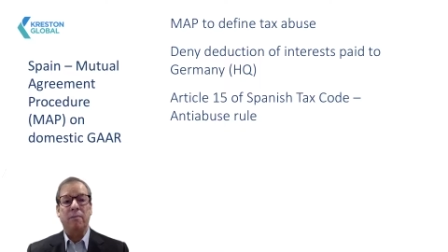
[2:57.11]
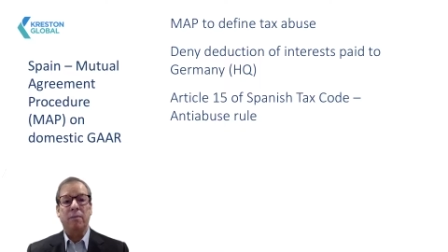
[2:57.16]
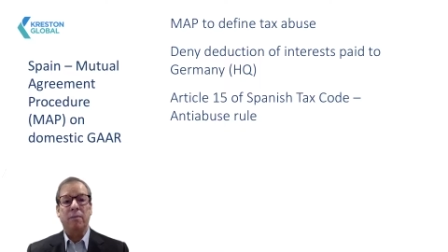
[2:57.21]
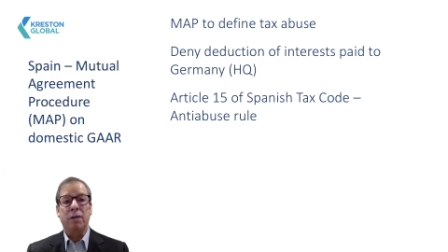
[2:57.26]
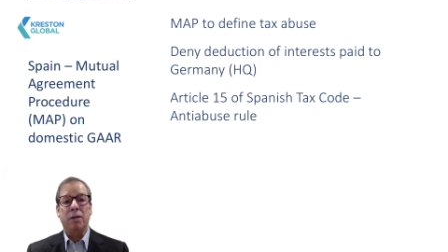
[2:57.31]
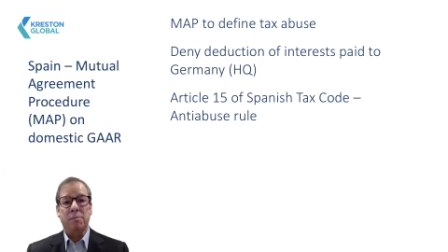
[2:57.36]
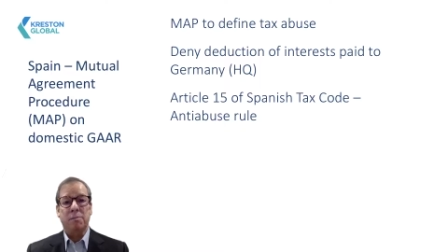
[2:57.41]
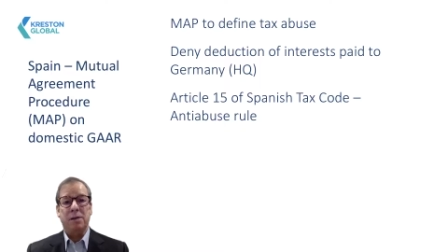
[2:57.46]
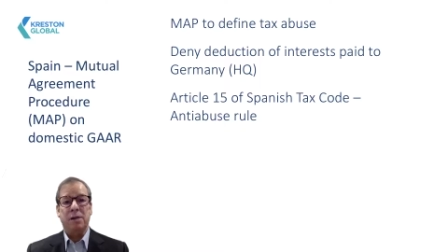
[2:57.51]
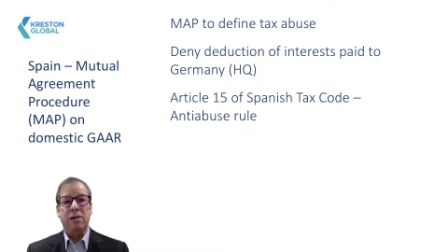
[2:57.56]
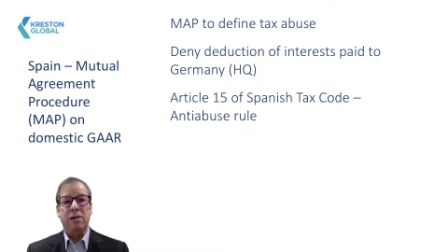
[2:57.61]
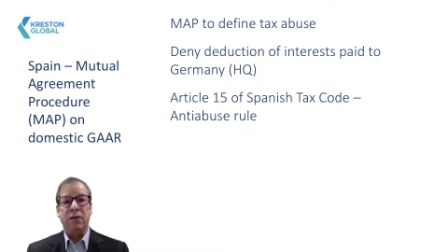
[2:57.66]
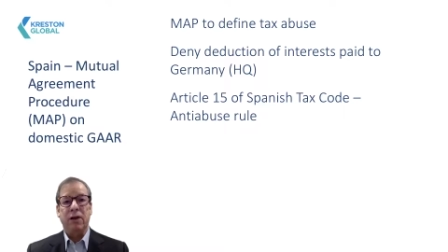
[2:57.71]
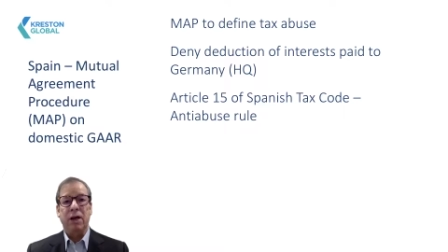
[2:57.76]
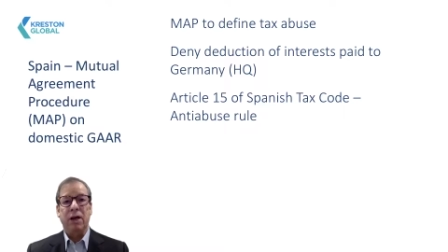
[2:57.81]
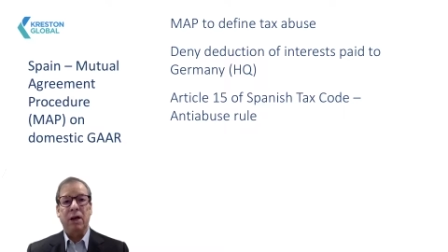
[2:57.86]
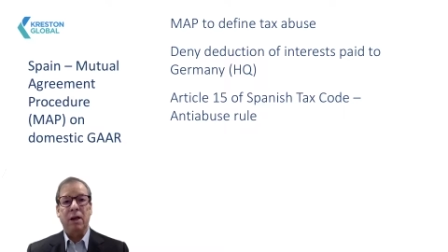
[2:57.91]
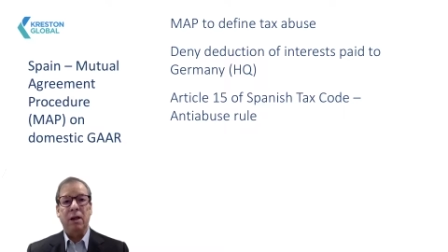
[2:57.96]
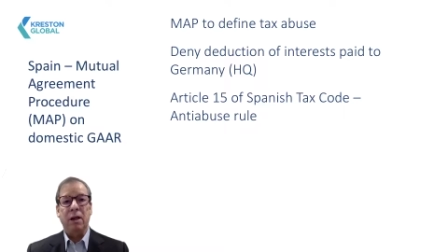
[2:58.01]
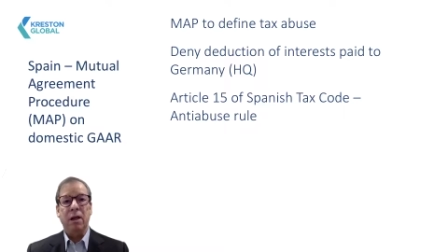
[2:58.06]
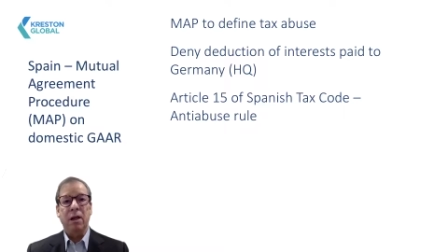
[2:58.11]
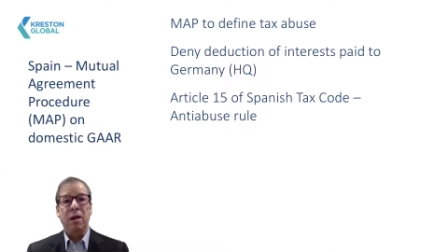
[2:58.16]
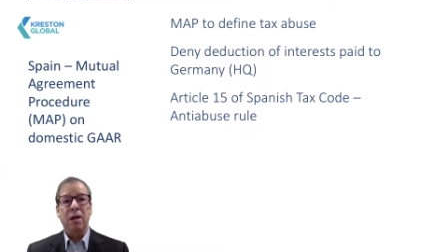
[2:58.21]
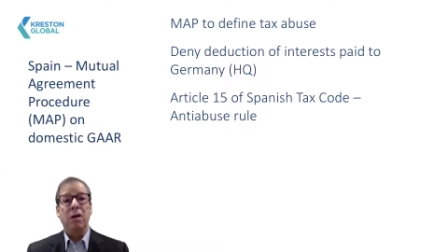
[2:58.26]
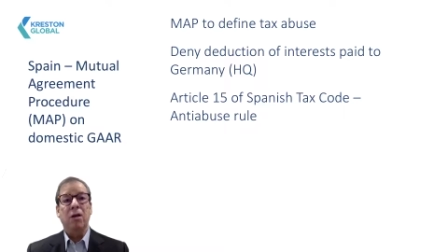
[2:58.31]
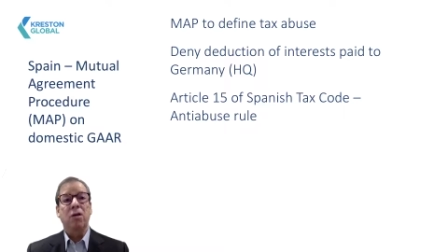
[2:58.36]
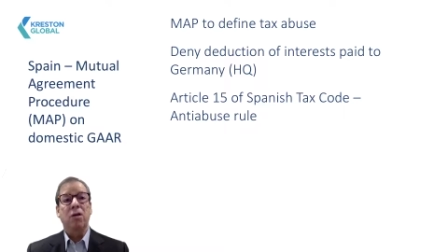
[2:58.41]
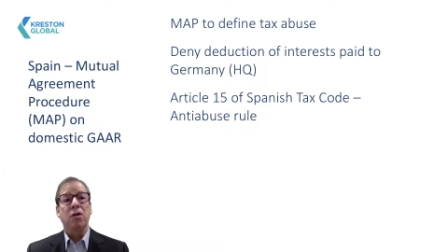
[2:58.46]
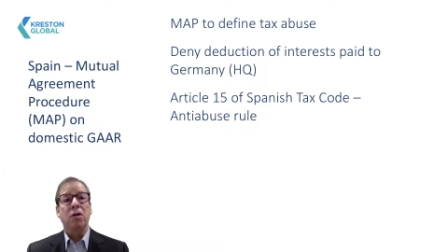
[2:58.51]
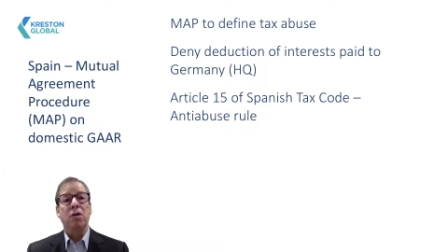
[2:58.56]
specifically
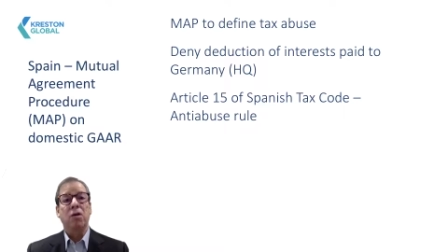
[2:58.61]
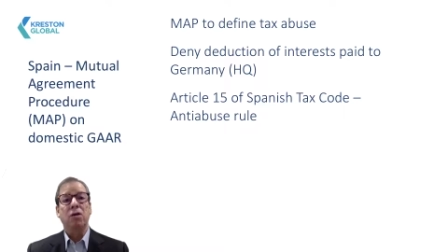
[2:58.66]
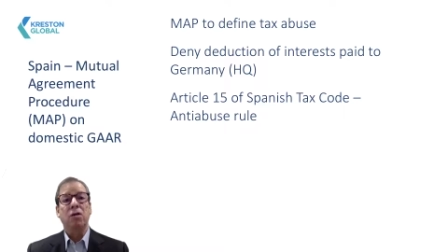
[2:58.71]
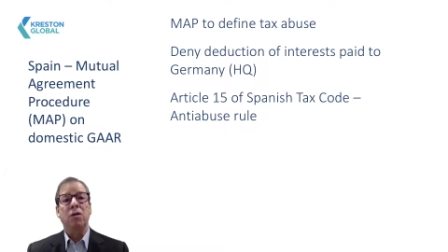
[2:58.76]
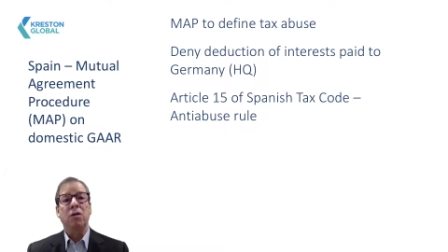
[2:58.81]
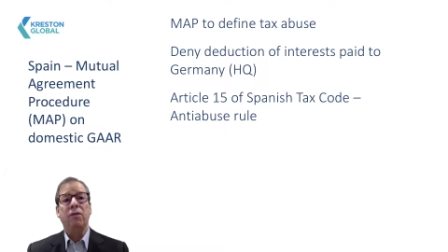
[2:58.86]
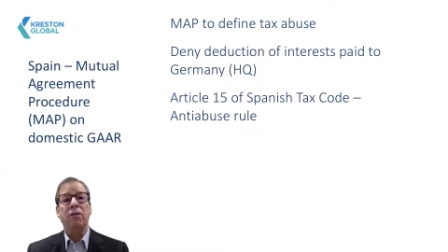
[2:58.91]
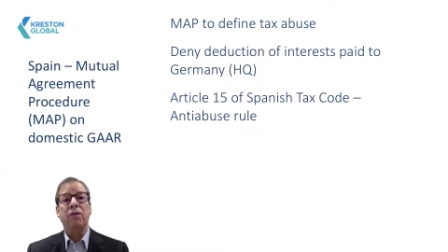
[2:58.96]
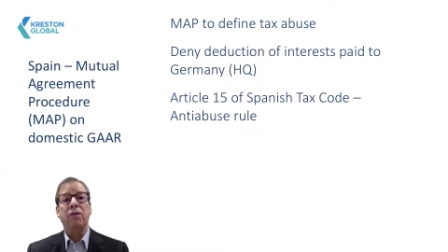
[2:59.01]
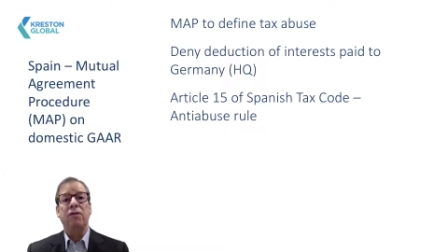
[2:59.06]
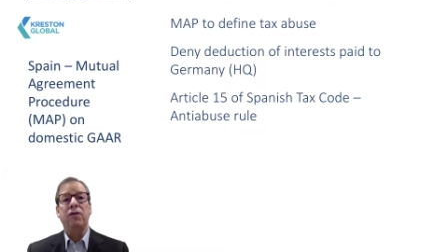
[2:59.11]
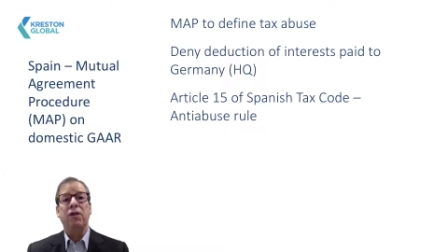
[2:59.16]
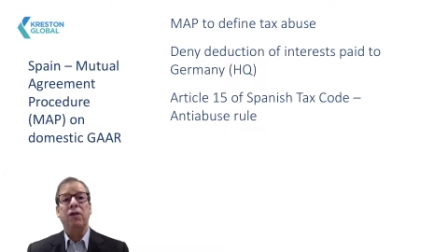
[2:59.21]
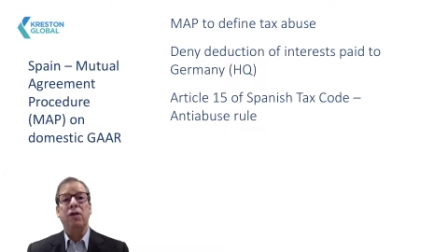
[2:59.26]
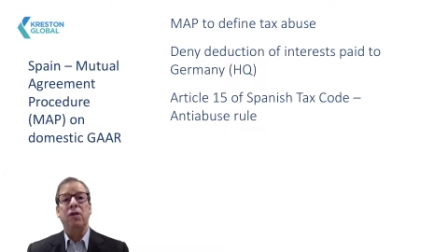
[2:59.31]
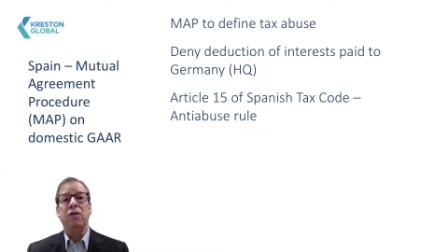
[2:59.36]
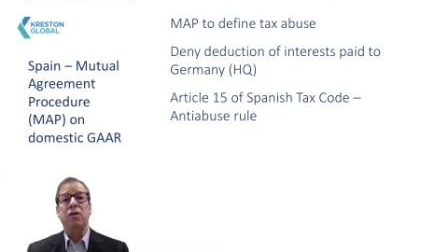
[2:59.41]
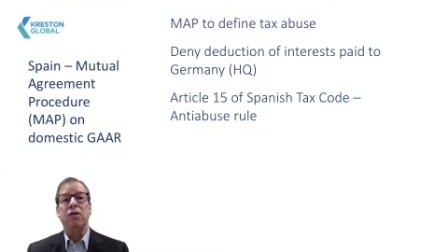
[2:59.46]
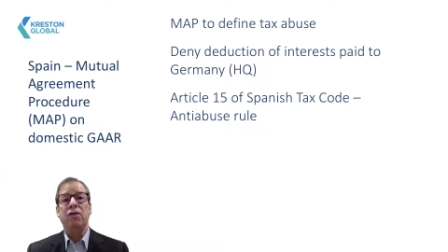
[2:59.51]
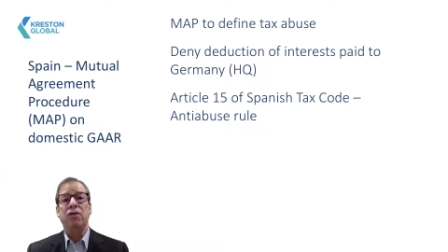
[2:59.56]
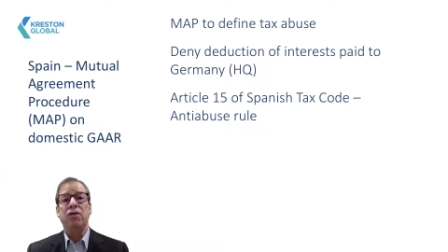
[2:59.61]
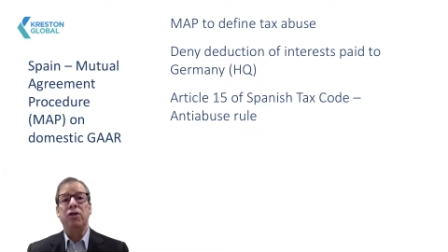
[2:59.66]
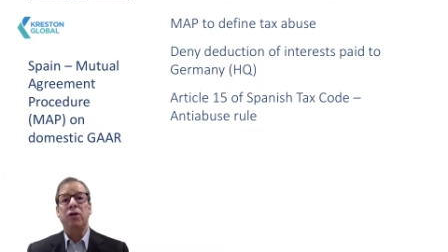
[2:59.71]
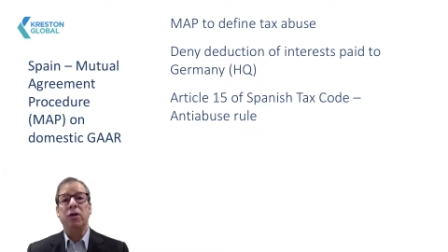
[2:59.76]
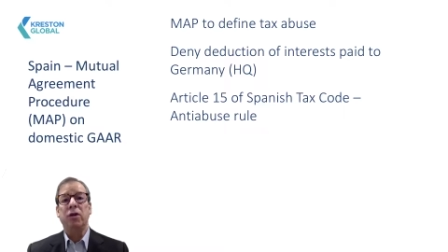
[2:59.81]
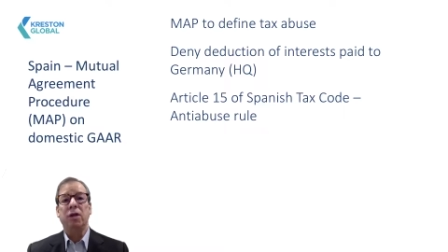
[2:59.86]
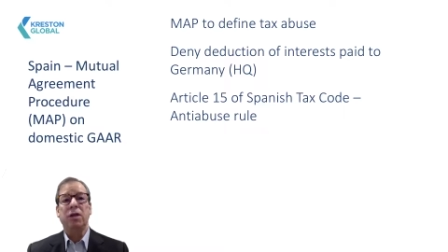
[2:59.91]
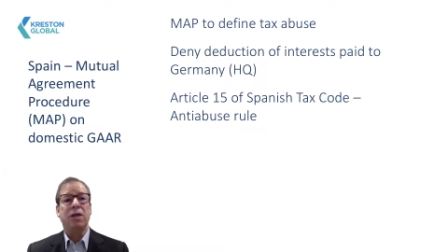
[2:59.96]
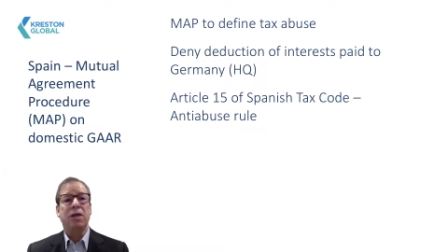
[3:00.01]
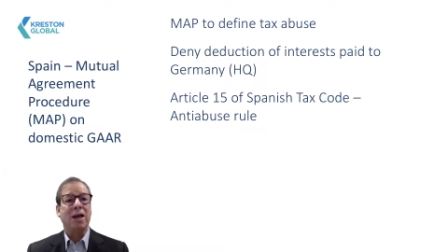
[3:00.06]
in Article 15 of the
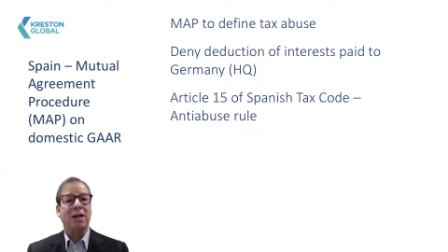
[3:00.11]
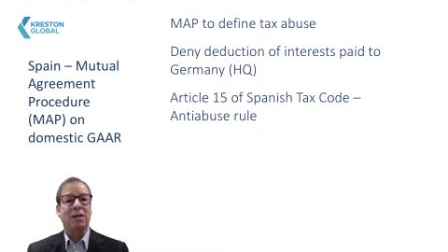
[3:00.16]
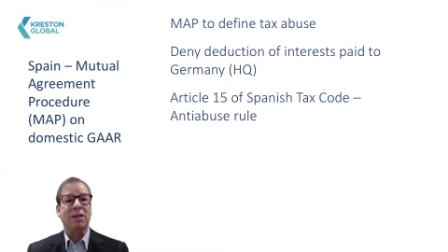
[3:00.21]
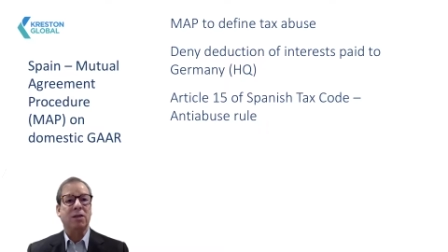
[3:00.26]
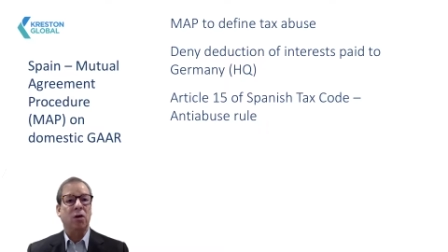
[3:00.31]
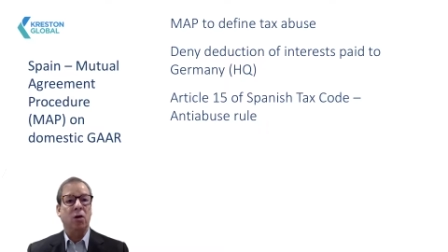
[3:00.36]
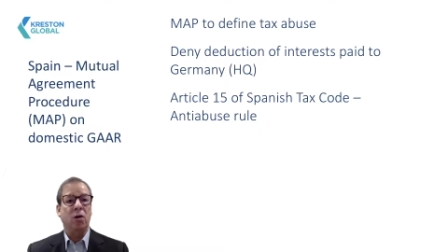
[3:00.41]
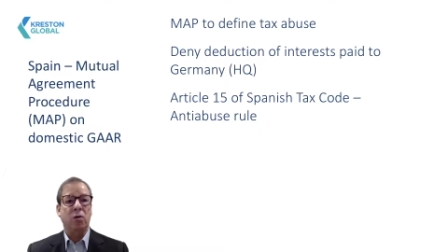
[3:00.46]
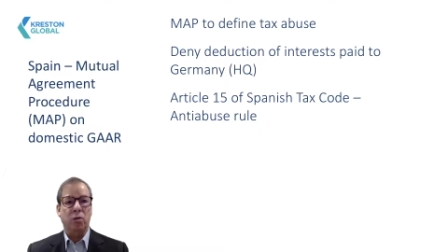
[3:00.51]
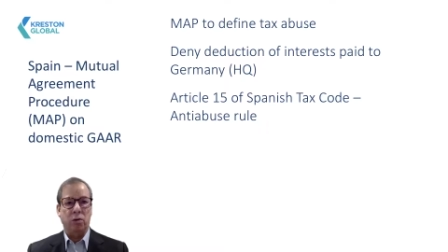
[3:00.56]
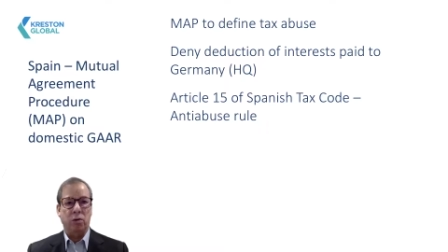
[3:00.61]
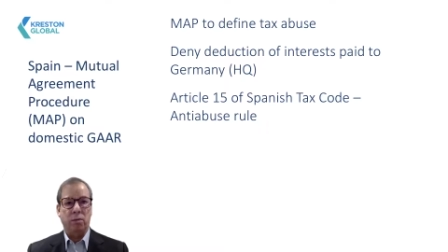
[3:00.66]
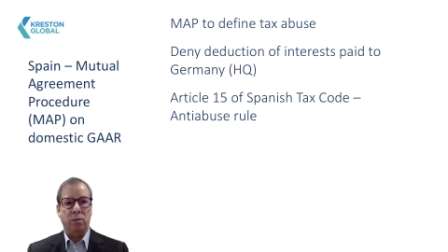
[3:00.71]
General Tax Code.